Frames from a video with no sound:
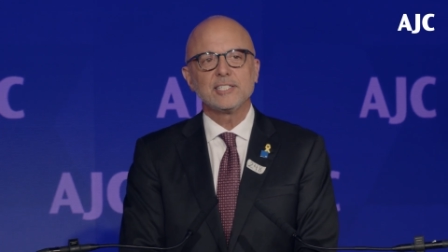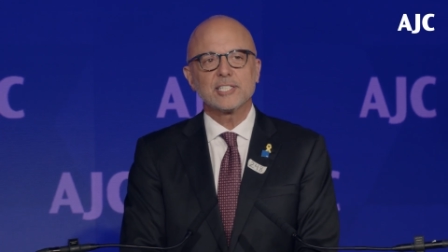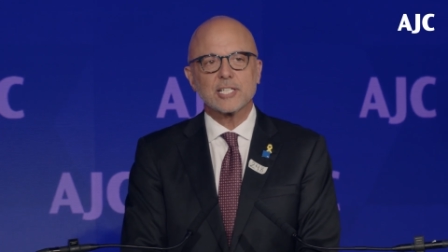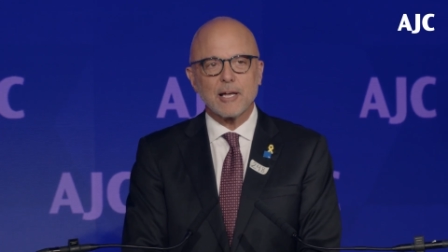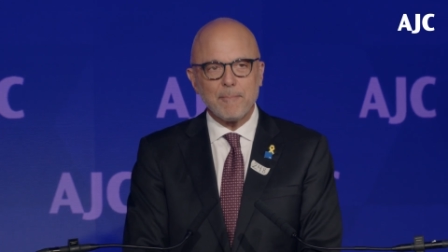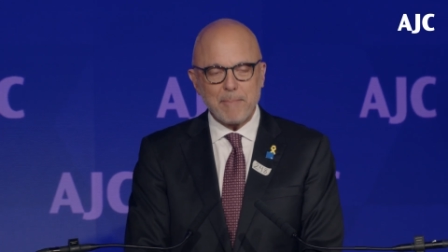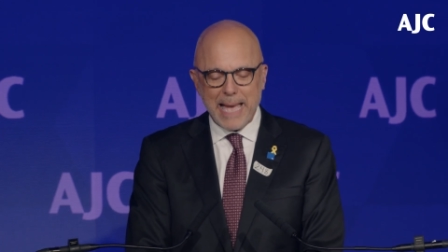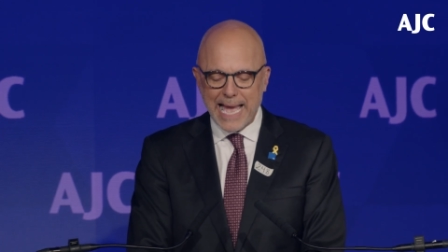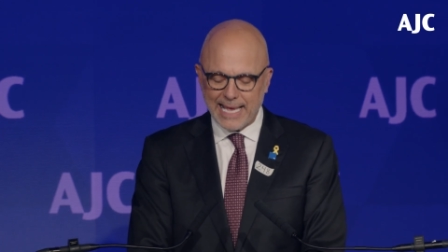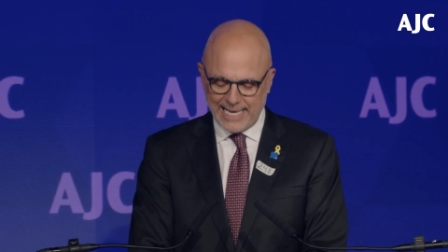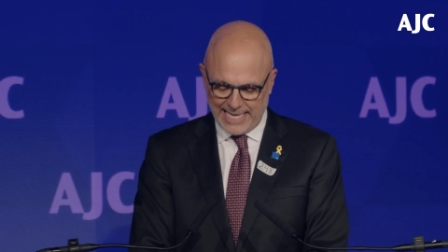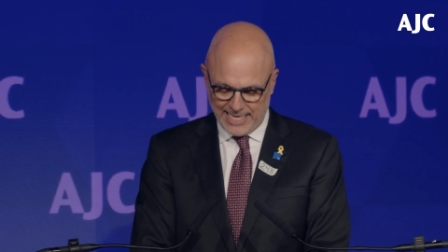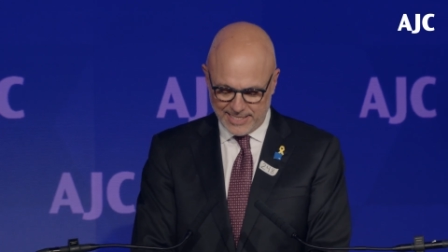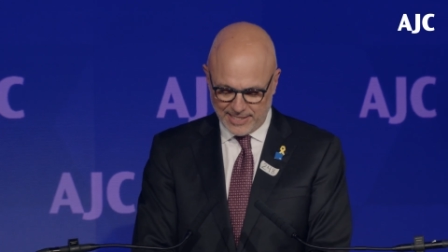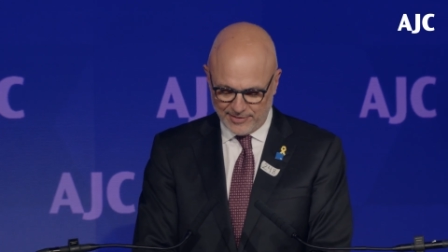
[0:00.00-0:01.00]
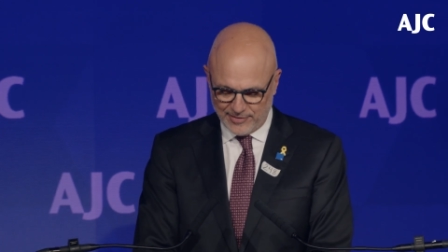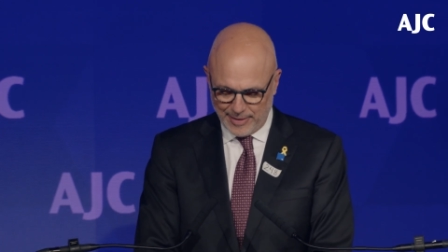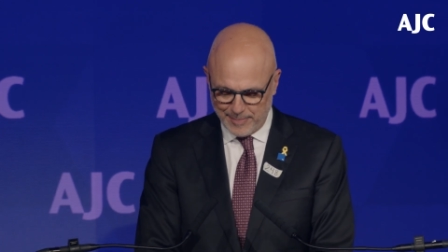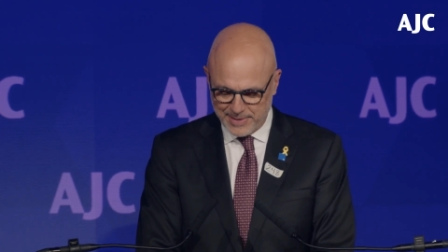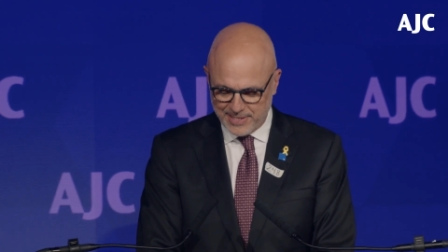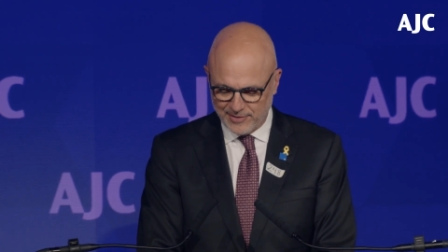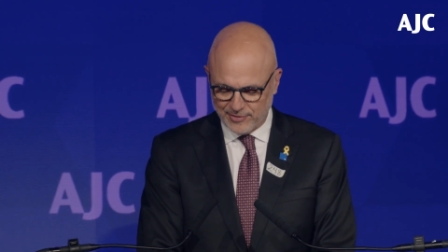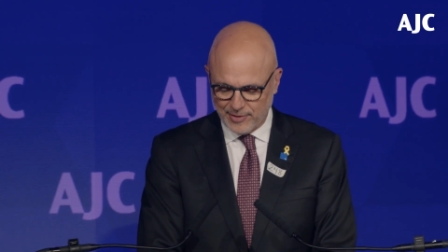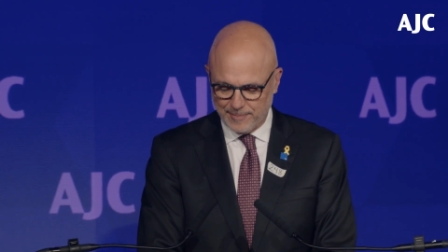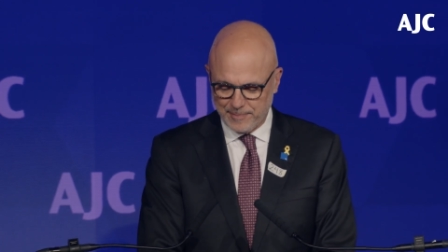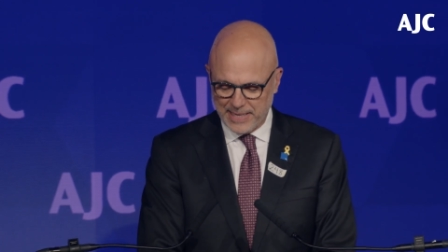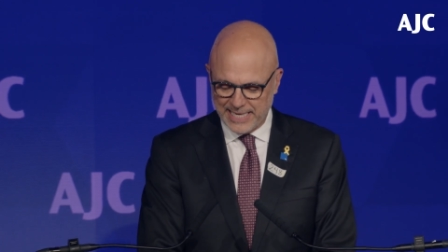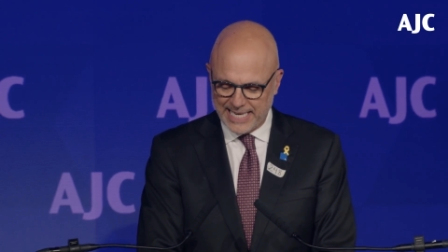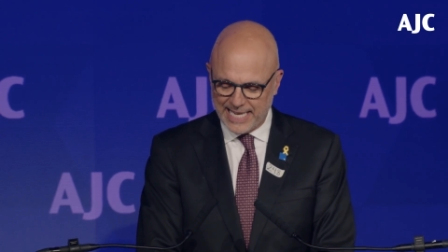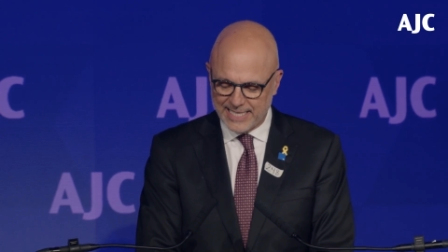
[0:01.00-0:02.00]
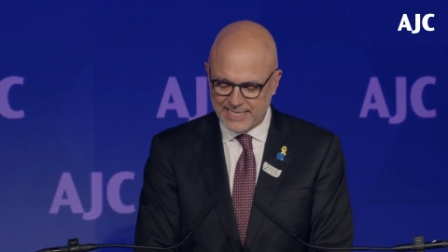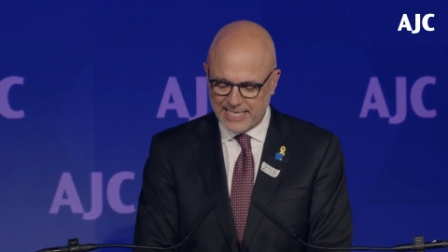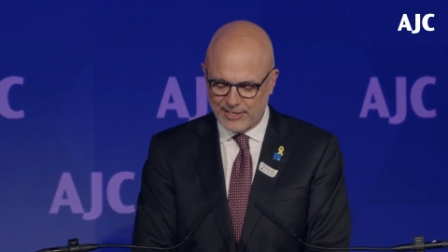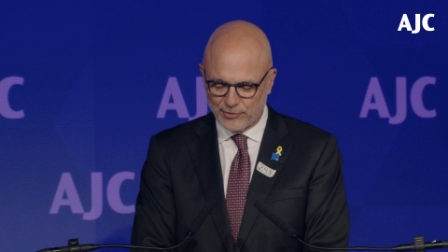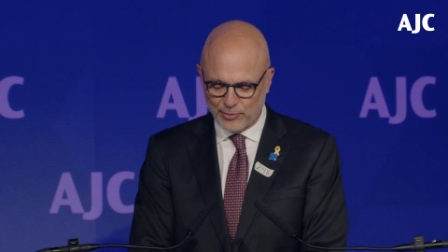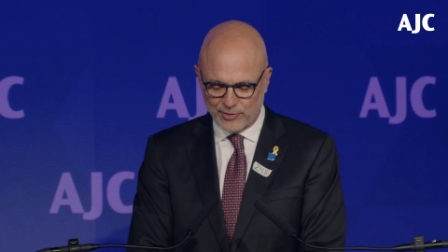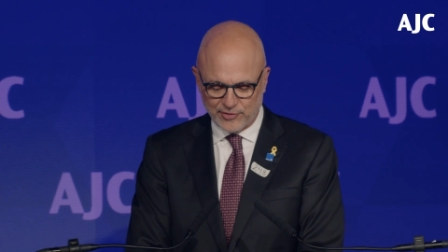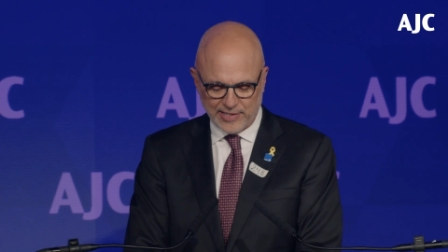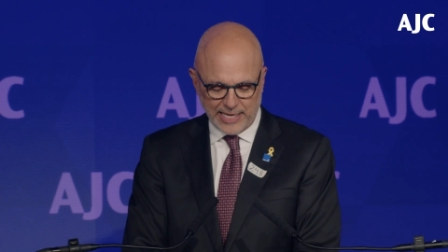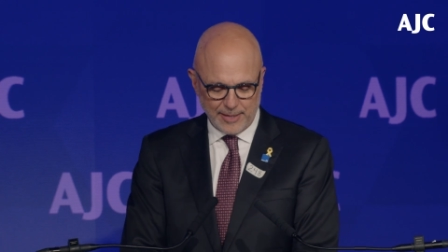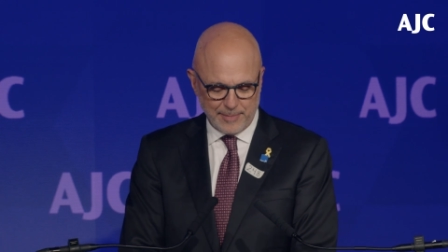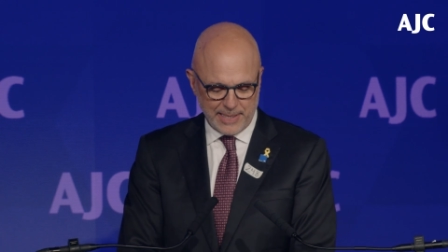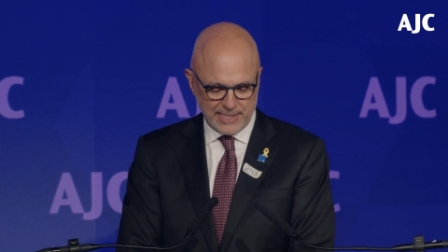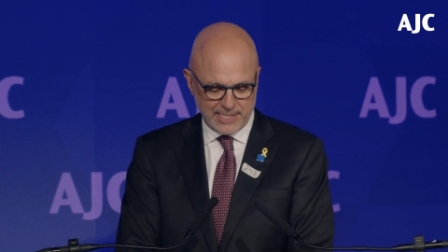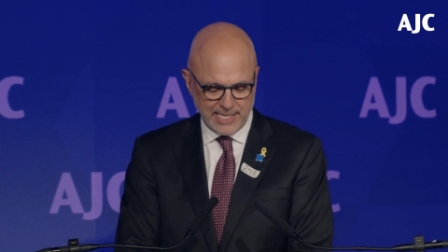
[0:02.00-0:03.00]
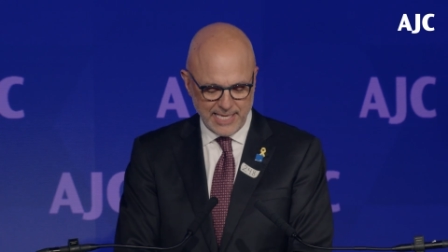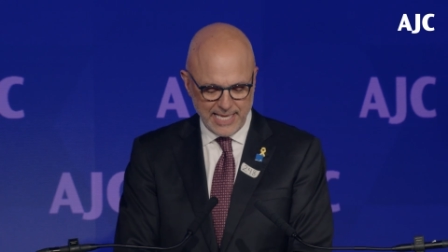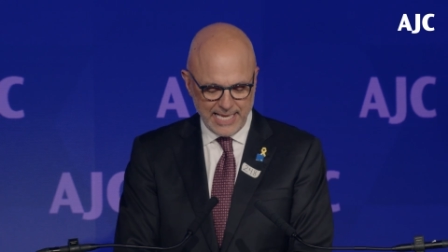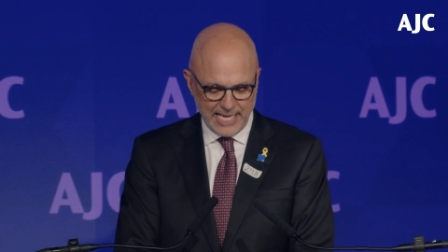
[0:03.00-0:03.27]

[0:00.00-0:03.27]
to combat anti Semitism and anti Israel sentiment